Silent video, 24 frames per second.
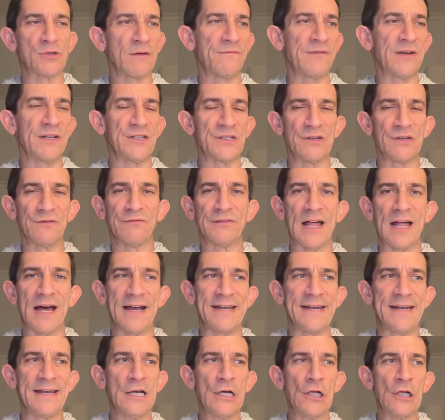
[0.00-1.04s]
offensive
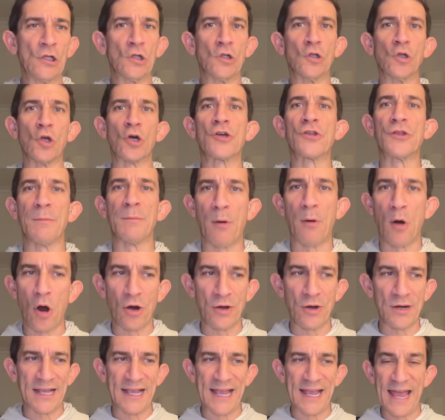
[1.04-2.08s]
line looked the
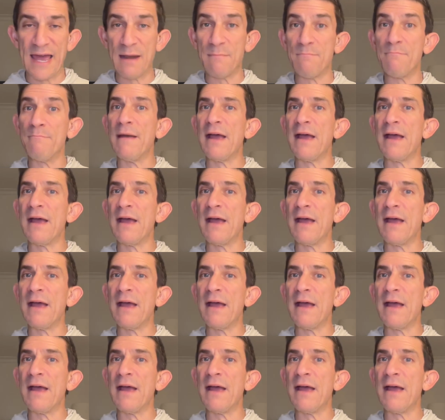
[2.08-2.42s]
part again.